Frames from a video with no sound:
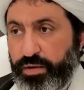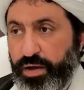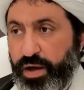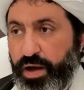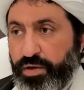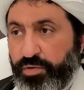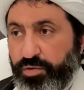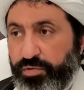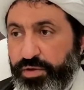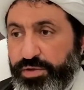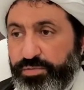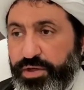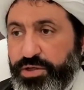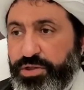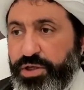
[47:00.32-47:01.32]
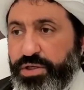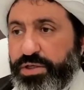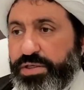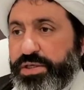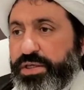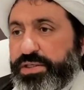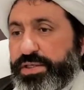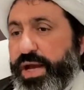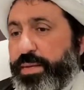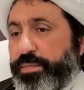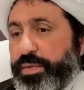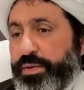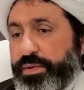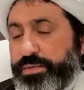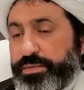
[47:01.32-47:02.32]
I always mention this
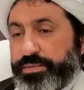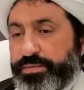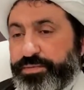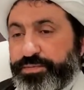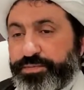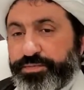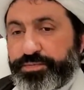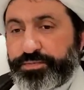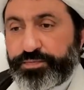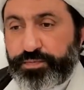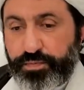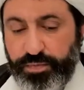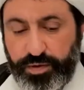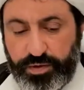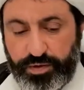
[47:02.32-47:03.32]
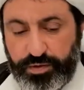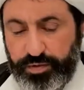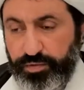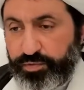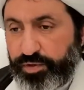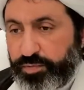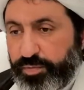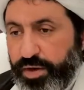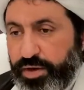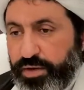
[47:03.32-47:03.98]
example with my,